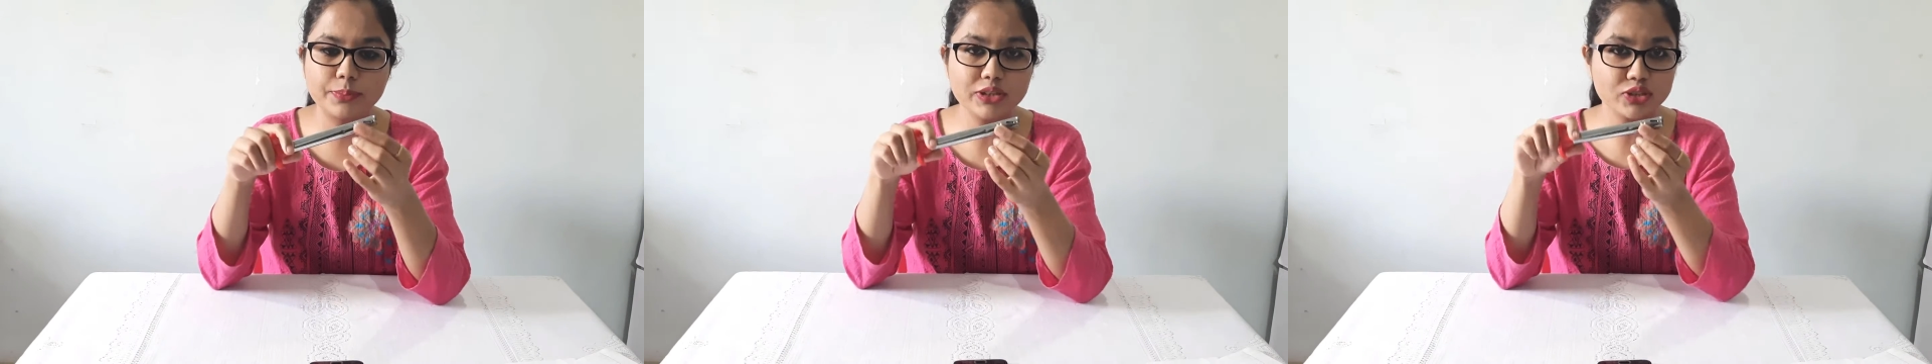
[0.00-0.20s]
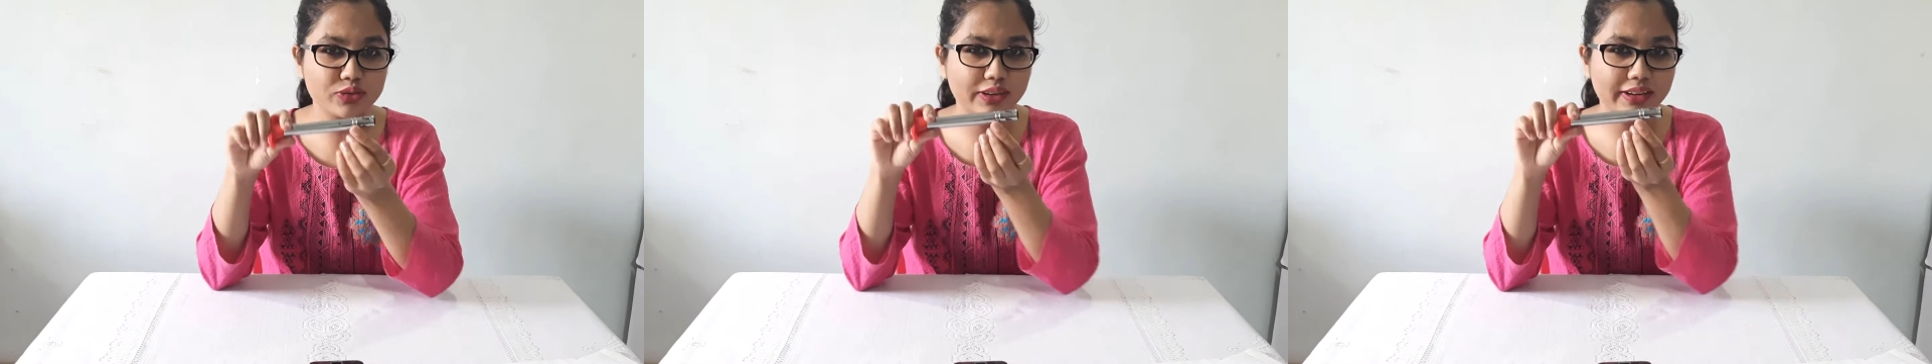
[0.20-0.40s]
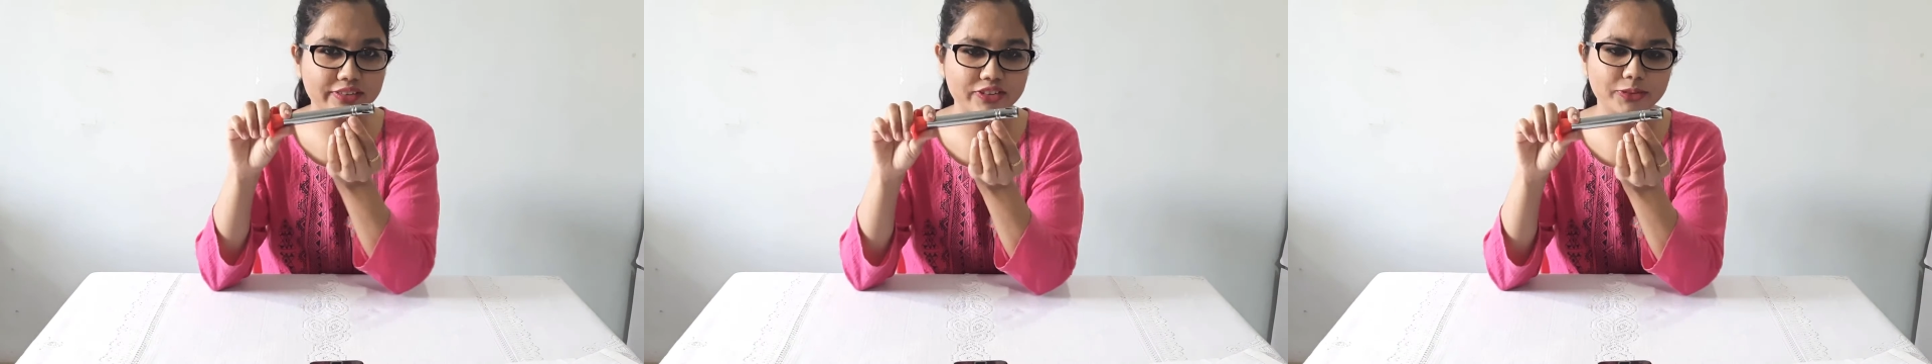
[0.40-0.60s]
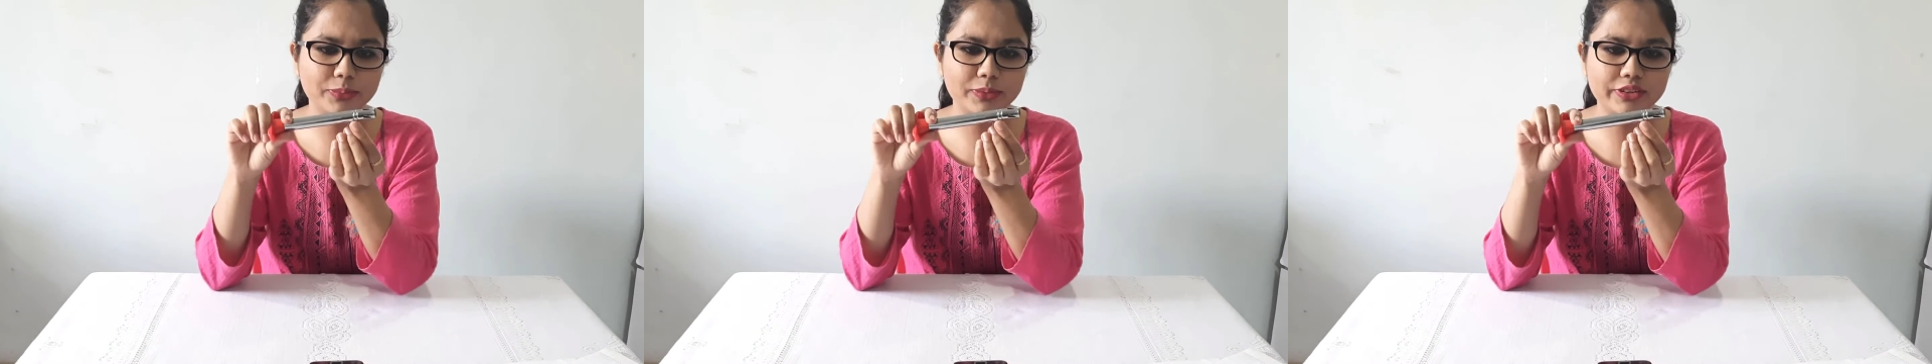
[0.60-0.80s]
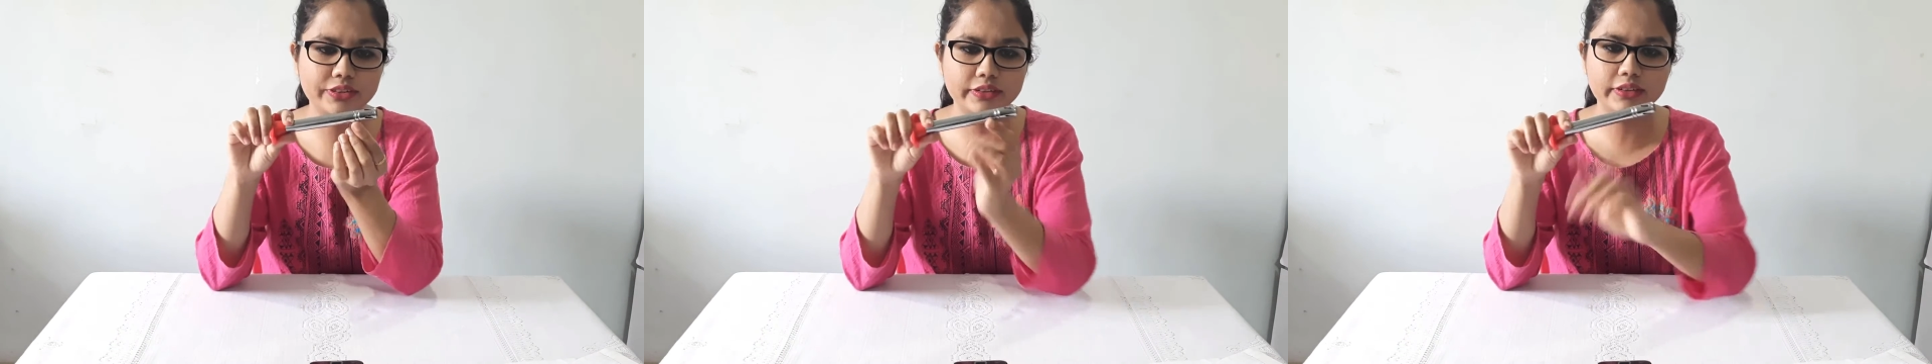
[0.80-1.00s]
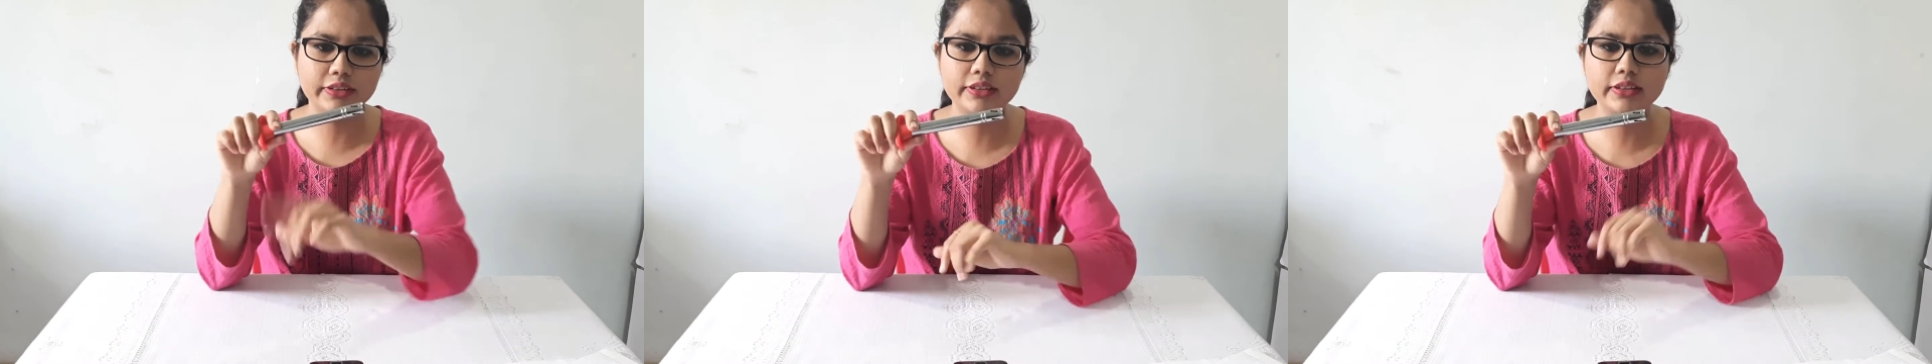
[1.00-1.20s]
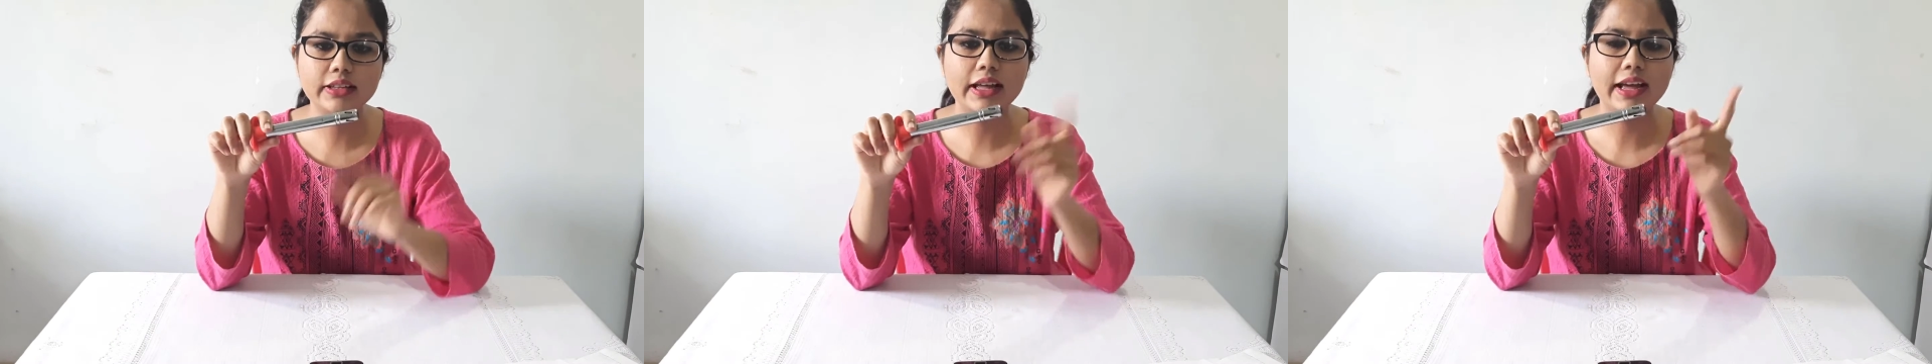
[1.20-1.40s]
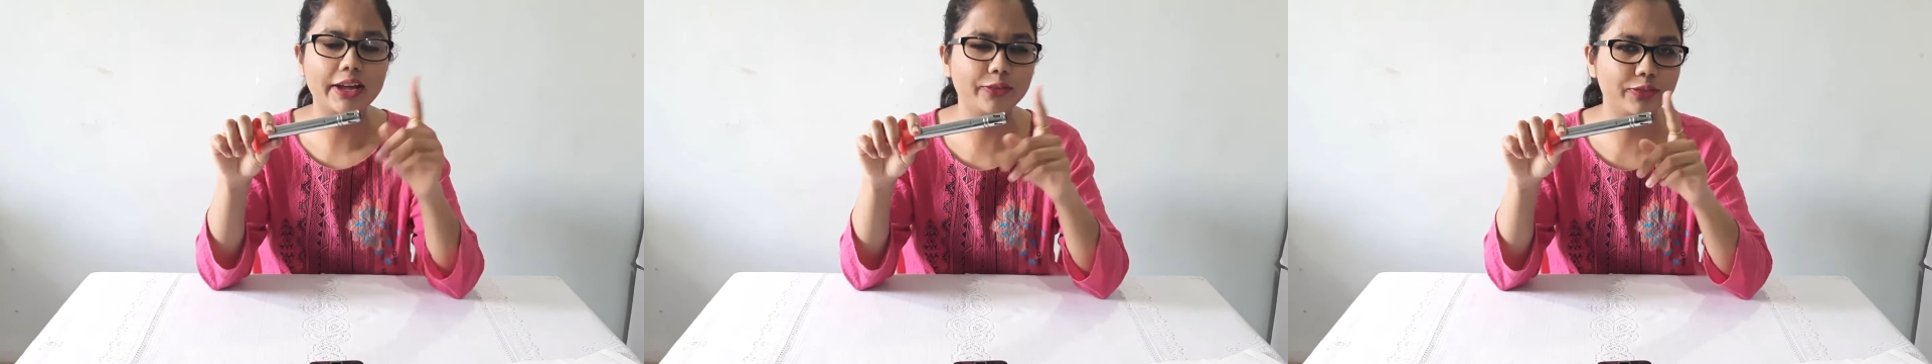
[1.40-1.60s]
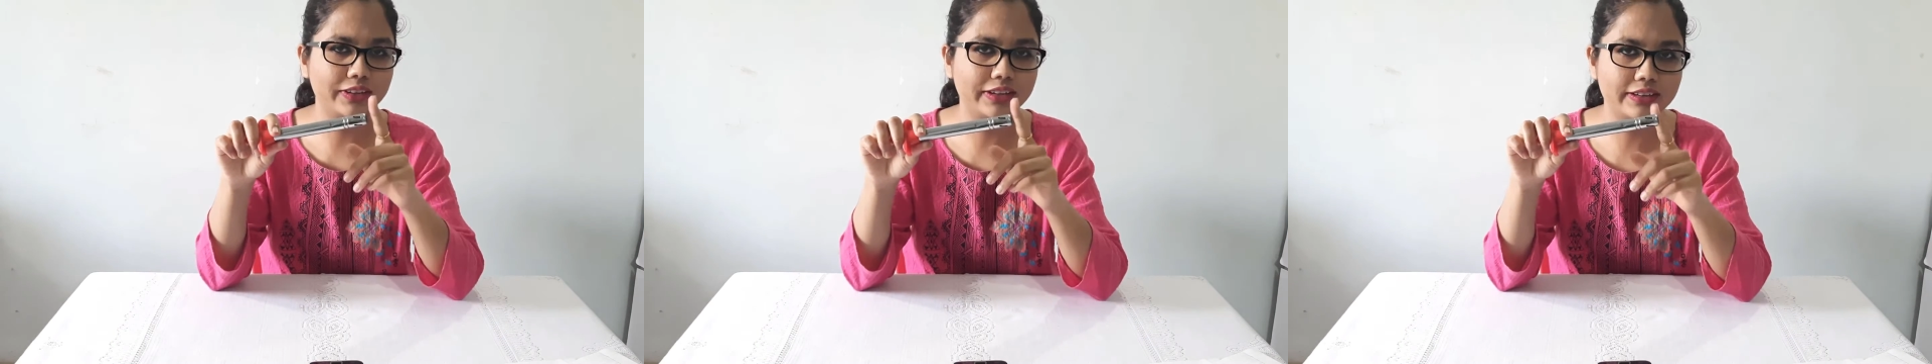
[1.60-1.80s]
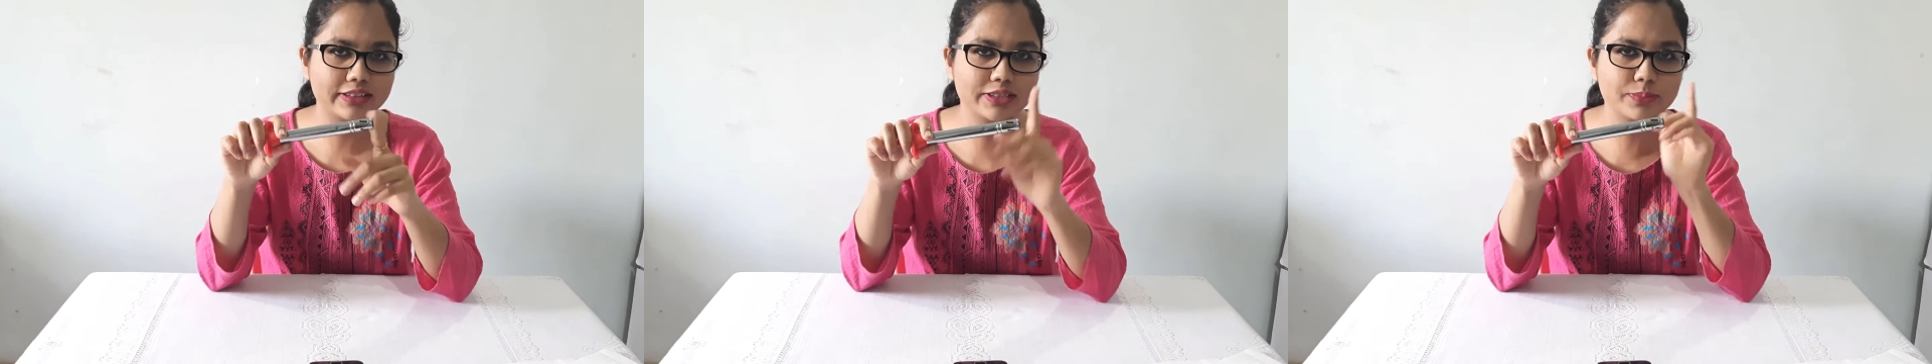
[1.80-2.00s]
piezoelectric material and
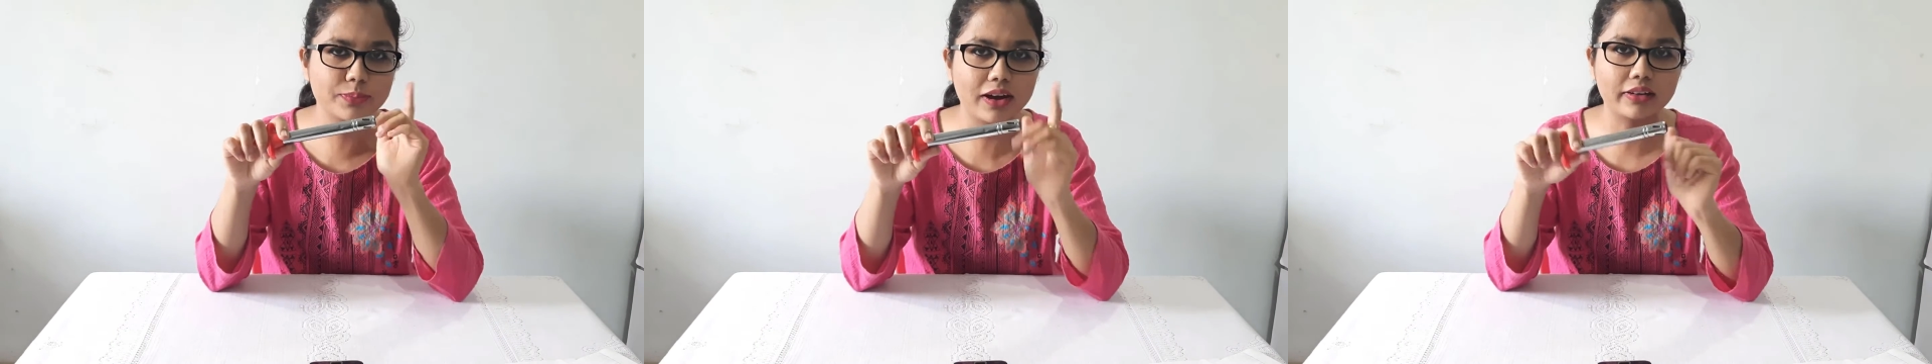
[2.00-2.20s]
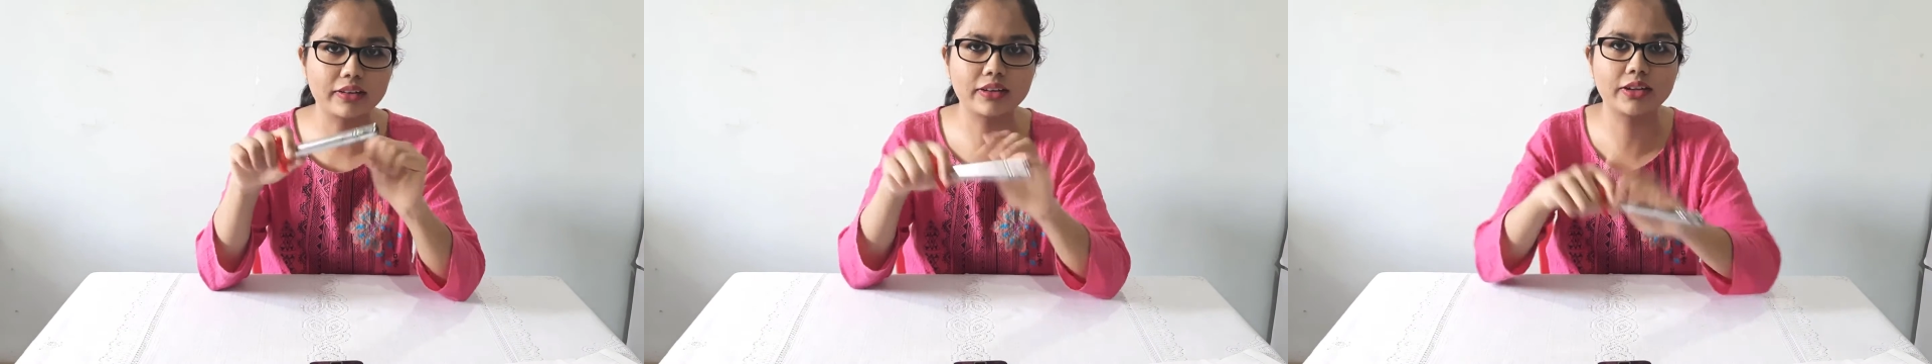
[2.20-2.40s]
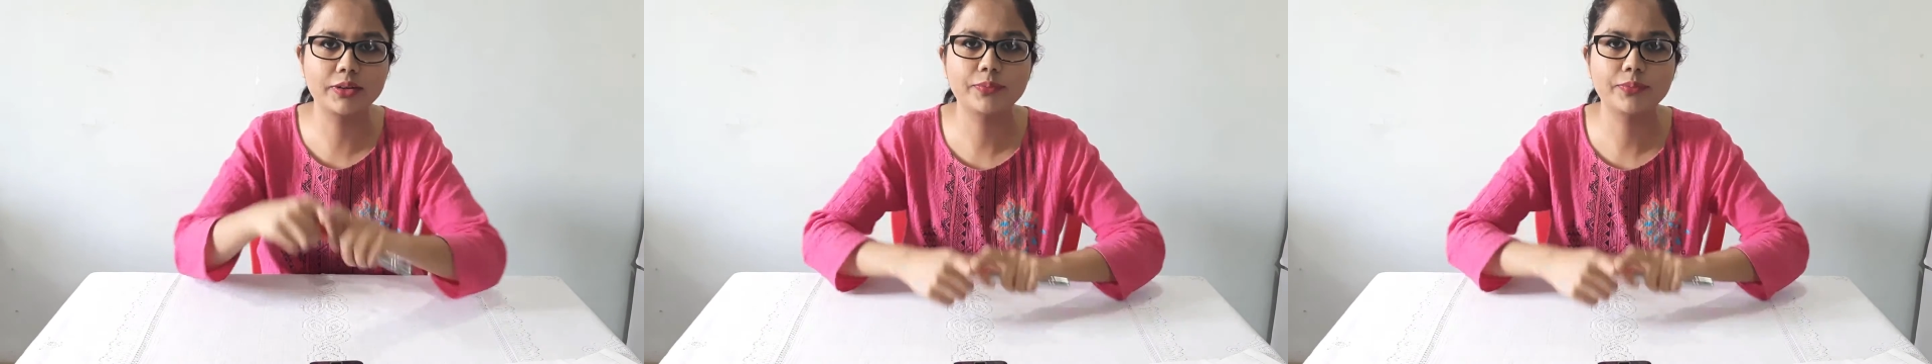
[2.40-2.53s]
we get a spark.